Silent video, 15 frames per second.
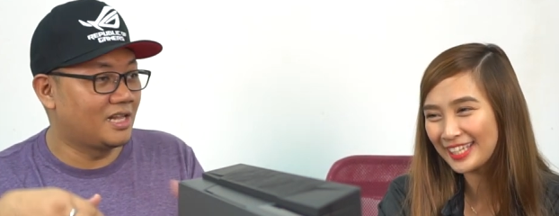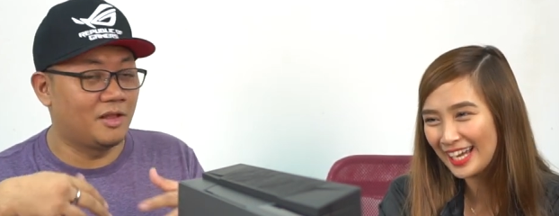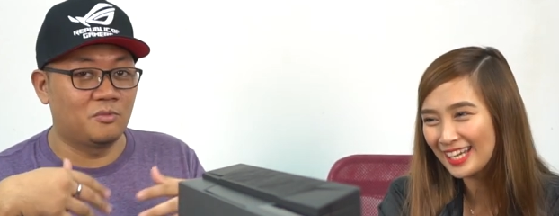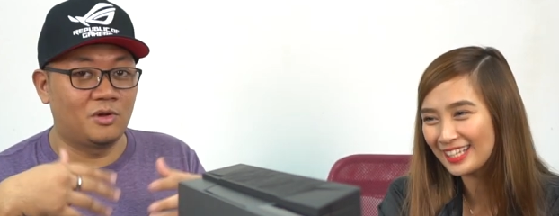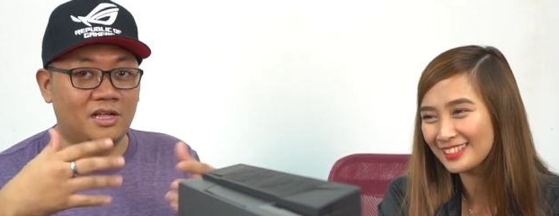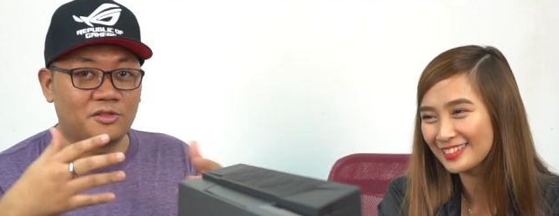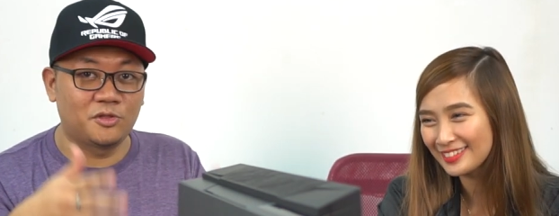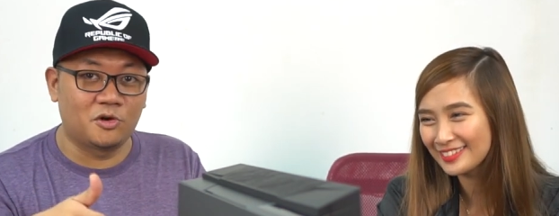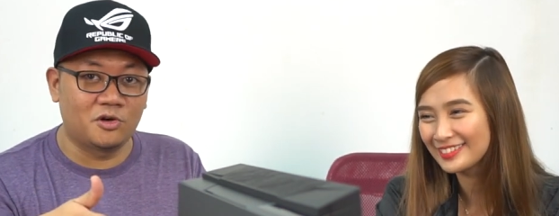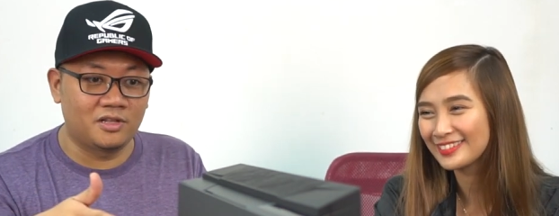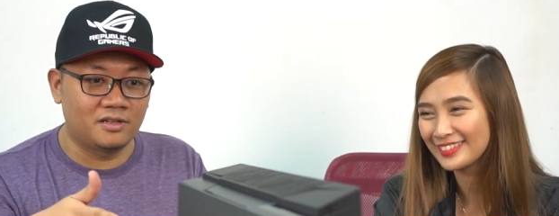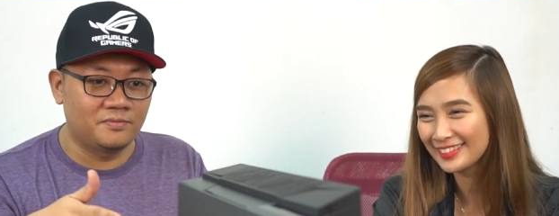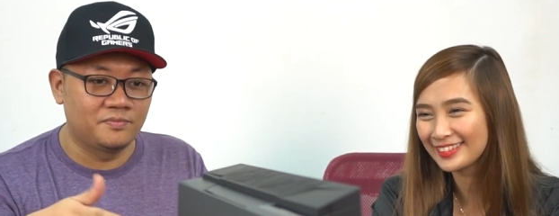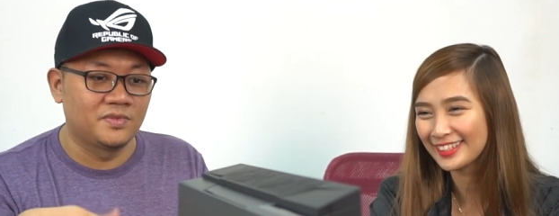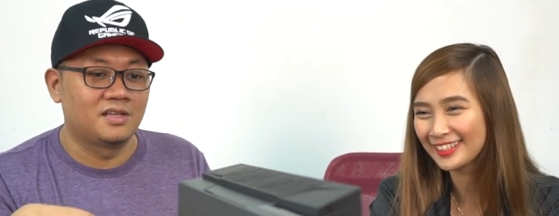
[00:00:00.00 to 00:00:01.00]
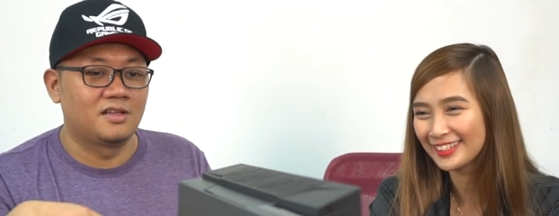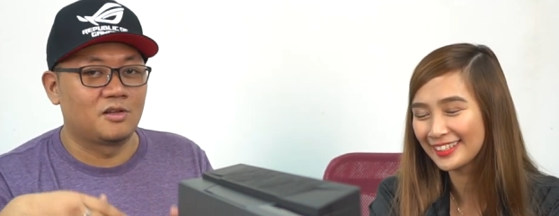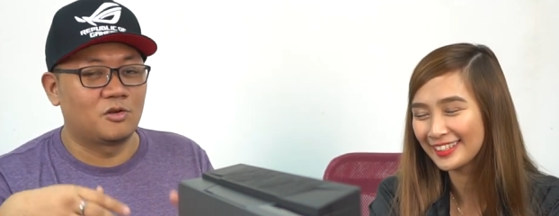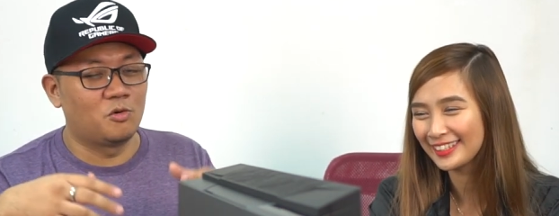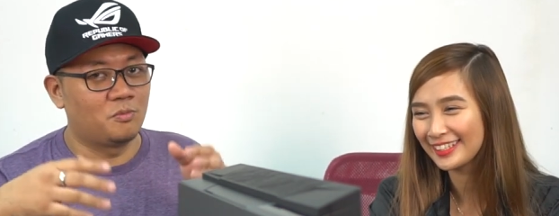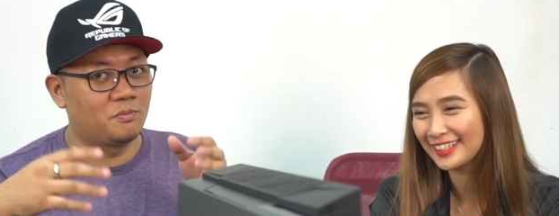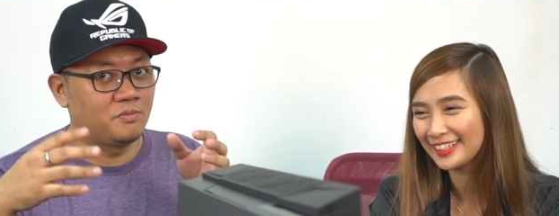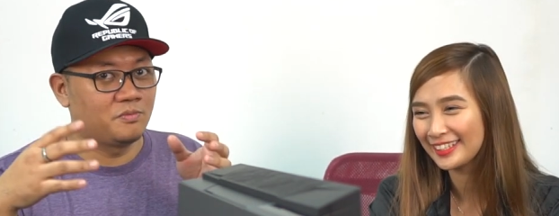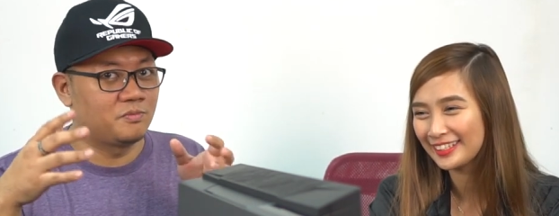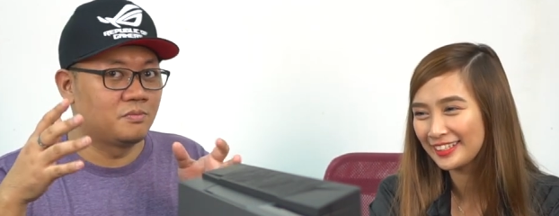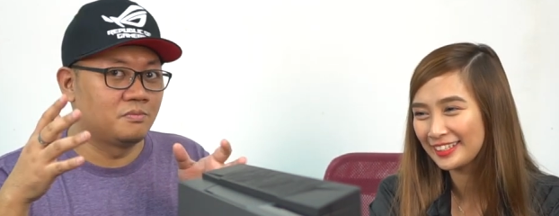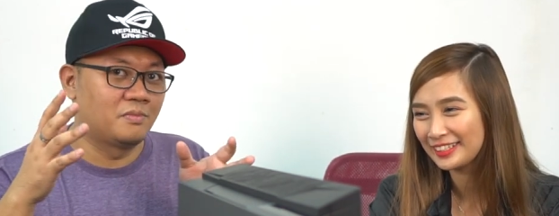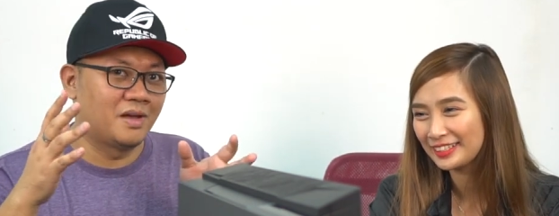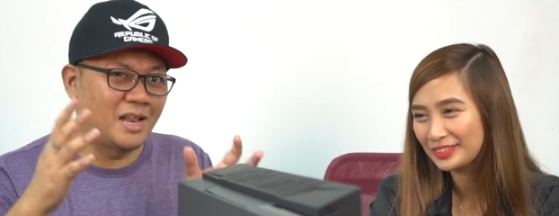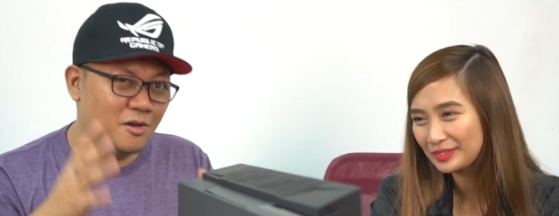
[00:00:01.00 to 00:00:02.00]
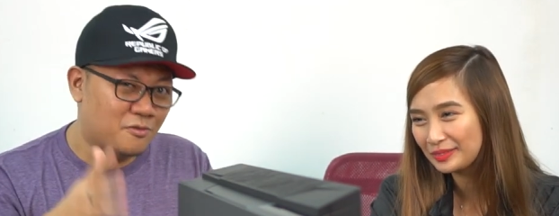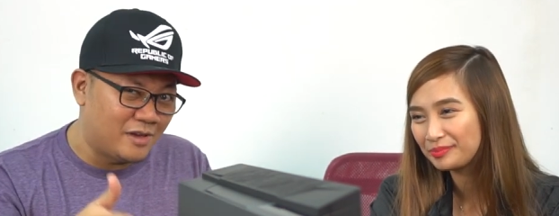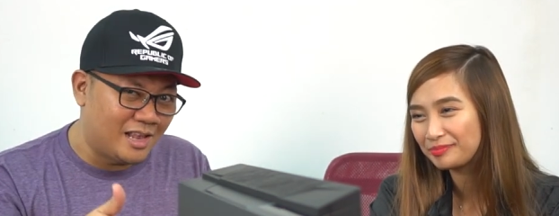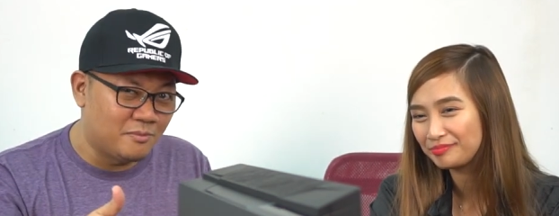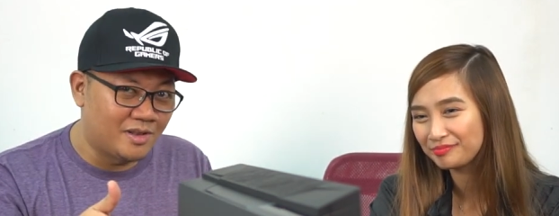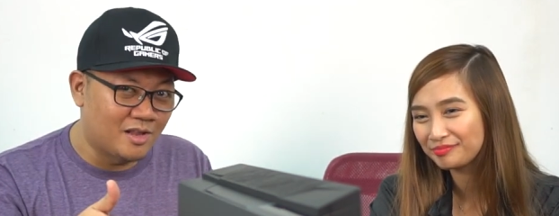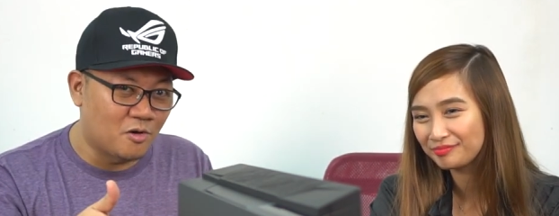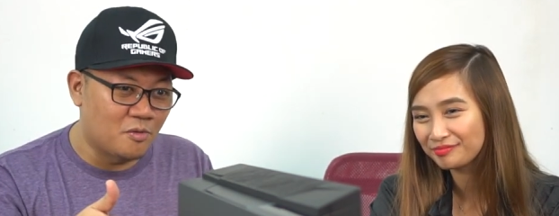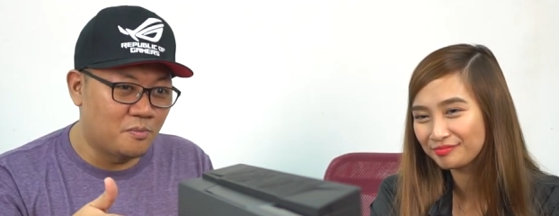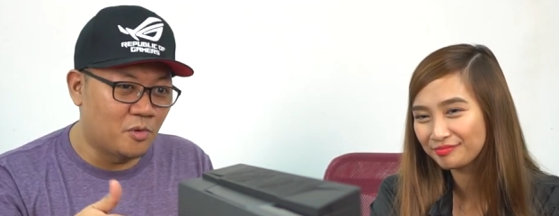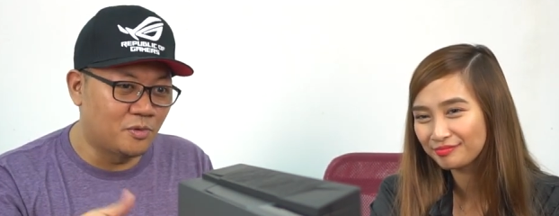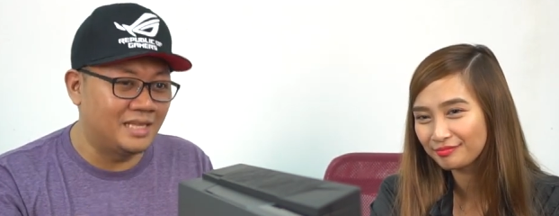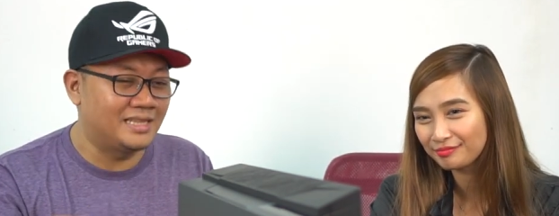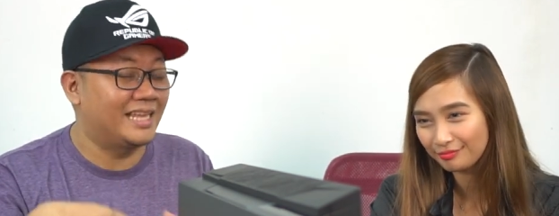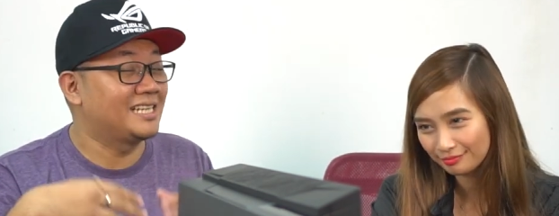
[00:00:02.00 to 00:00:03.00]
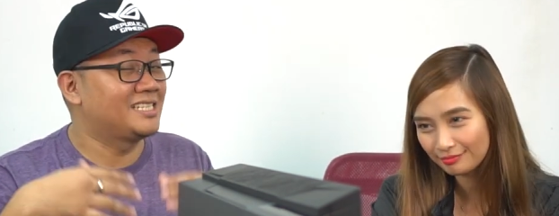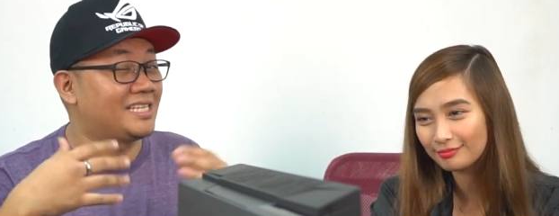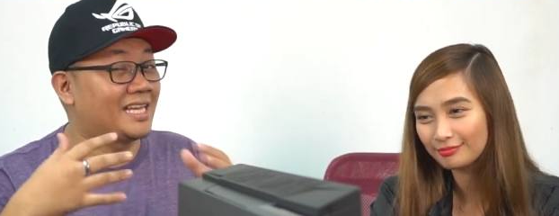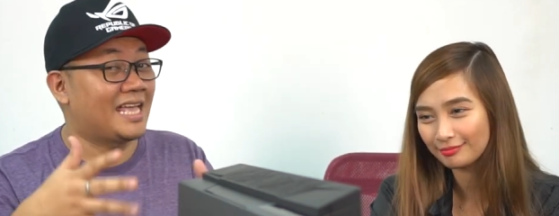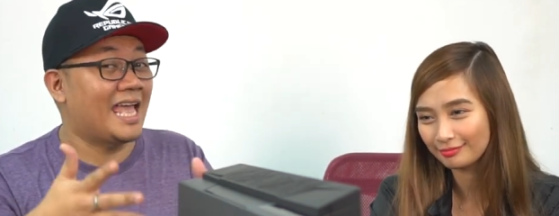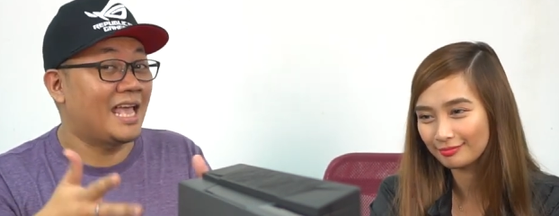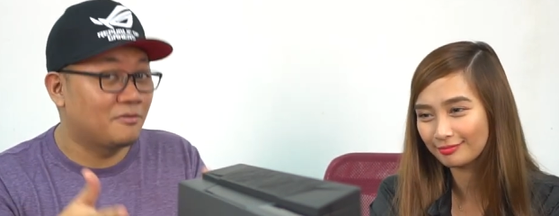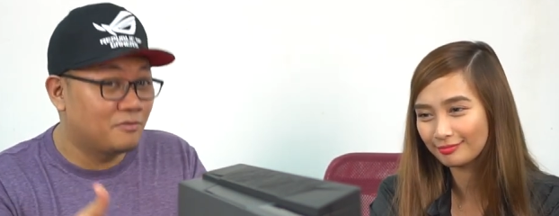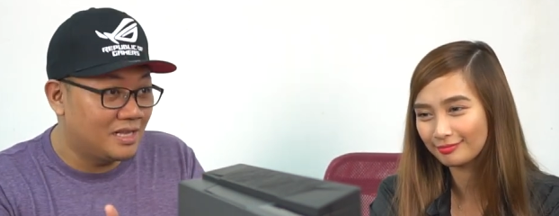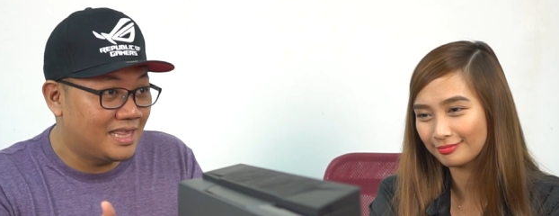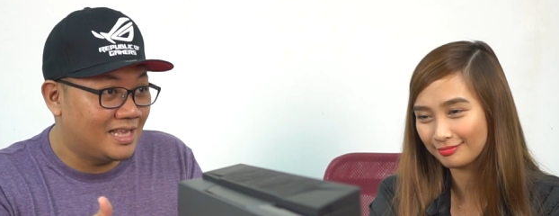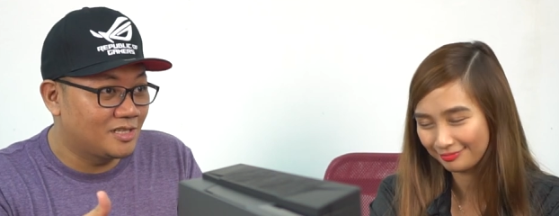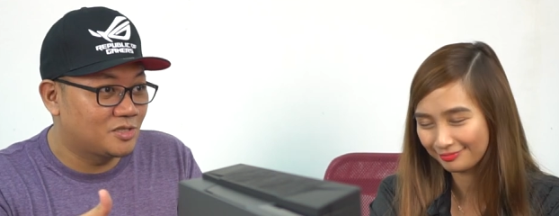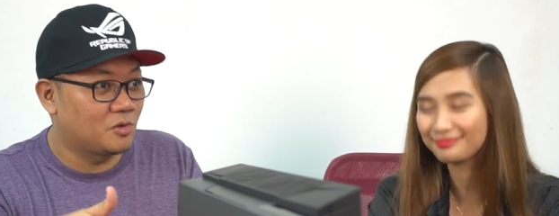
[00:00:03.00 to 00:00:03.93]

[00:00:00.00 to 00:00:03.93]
Speaker 1: Dali mo lang doon. Kung may nag-fail man na component, they can check everything.